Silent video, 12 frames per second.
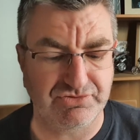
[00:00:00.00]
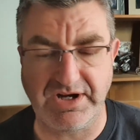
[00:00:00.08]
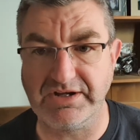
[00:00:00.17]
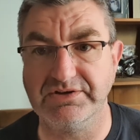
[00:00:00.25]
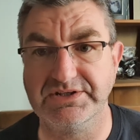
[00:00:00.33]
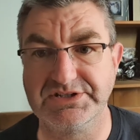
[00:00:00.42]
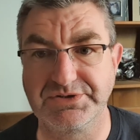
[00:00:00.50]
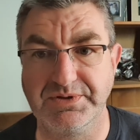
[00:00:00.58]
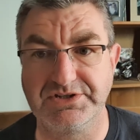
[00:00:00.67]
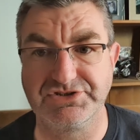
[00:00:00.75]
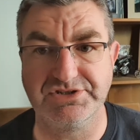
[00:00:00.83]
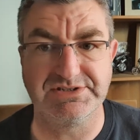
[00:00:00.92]
write all these
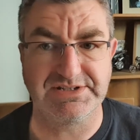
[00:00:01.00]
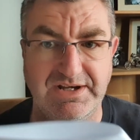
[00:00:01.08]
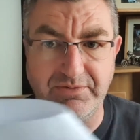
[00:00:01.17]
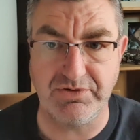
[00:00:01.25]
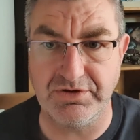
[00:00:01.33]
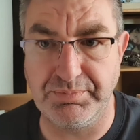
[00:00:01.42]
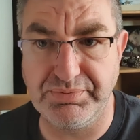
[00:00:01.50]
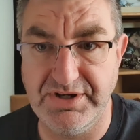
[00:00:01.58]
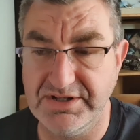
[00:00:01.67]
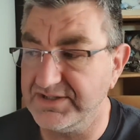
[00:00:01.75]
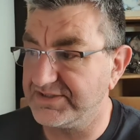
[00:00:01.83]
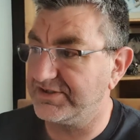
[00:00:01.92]
questions out, or
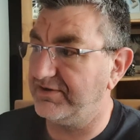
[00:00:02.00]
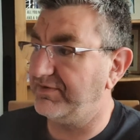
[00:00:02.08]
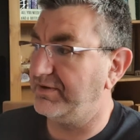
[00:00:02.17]
print this off.